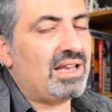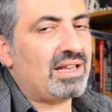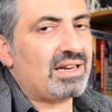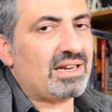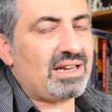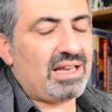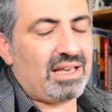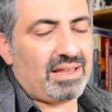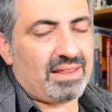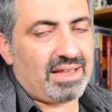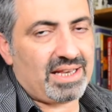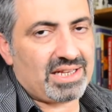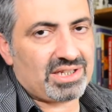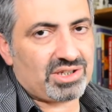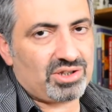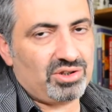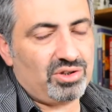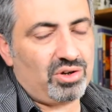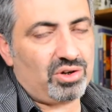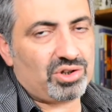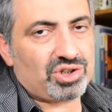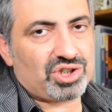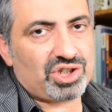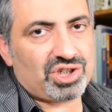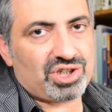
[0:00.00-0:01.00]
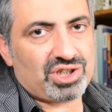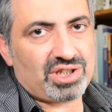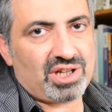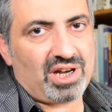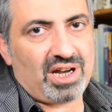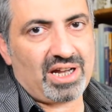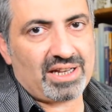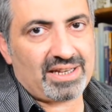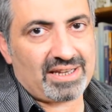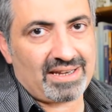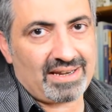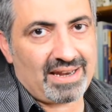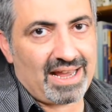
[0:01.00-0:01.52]
Now that's not just
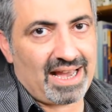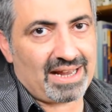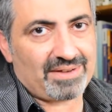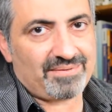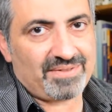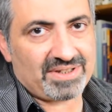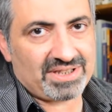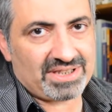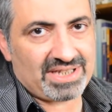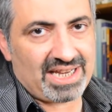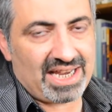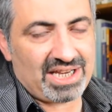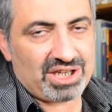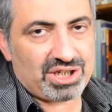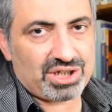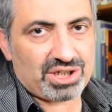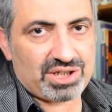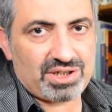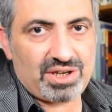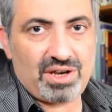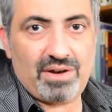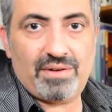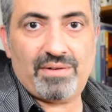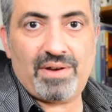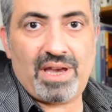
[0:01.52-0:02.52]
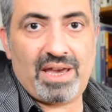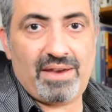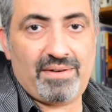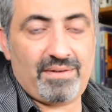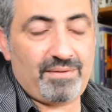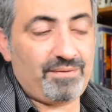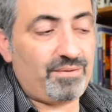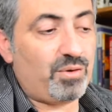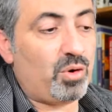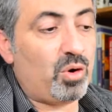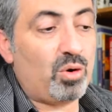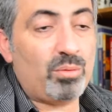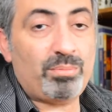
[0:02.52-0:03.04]
advantageous
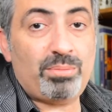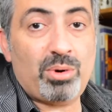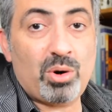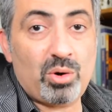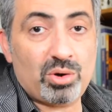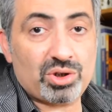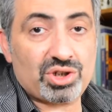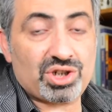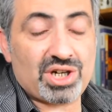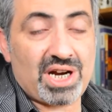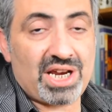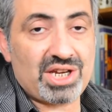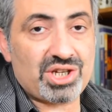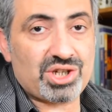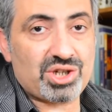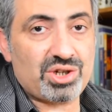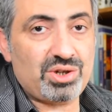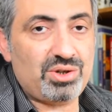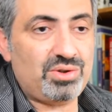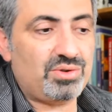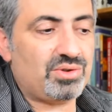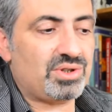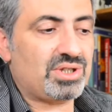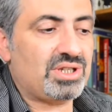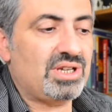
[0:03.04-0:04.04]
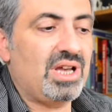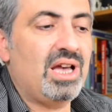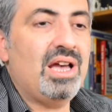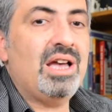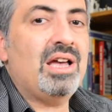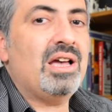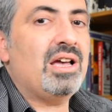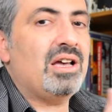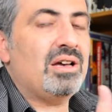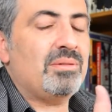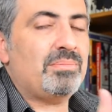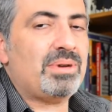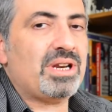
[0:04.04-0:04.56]
for portrait shoots,
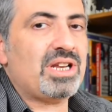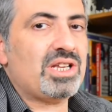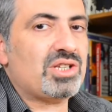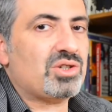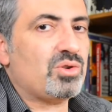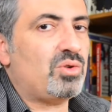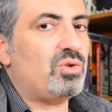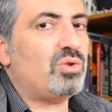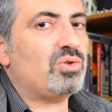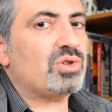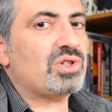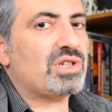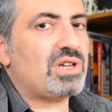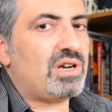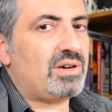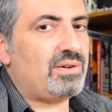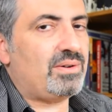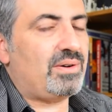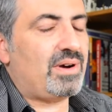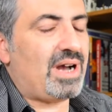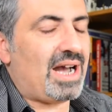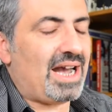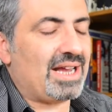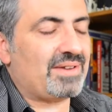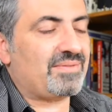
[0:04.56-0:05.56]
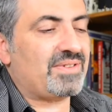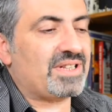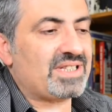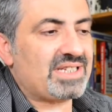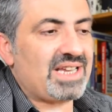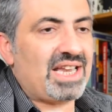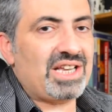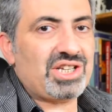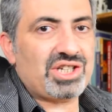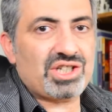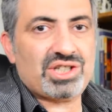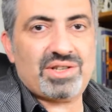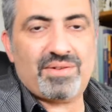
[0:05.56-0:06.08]
but it's also
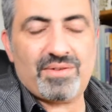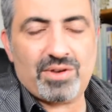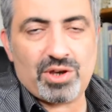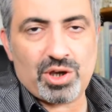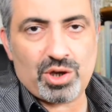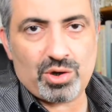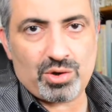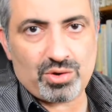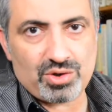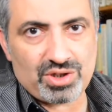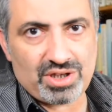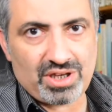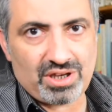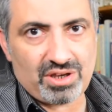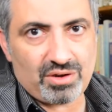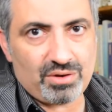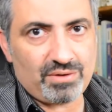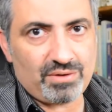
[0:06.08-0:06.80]
advantageous if you're using your